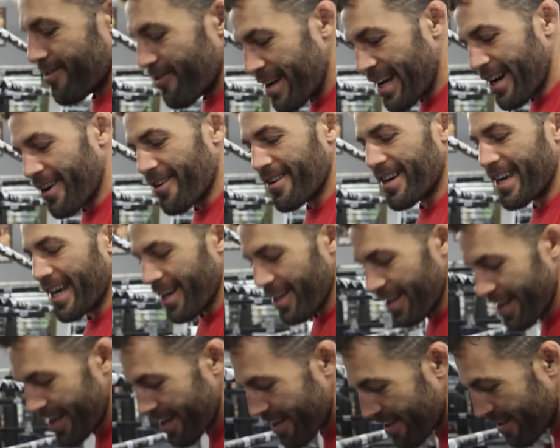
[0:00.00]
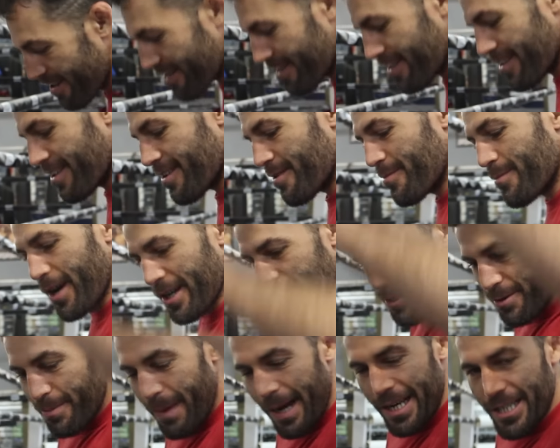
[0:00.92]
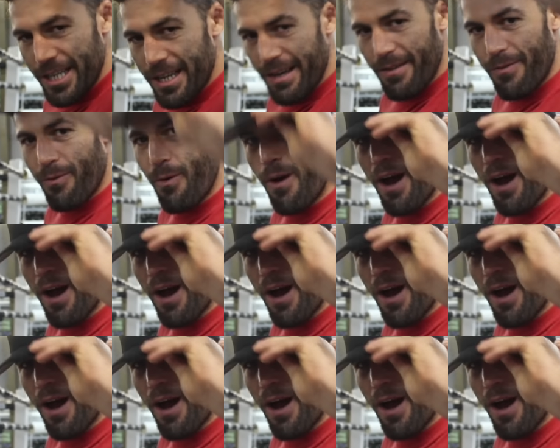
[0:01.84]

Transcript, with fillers: We gonna kill it. Brought to you by G F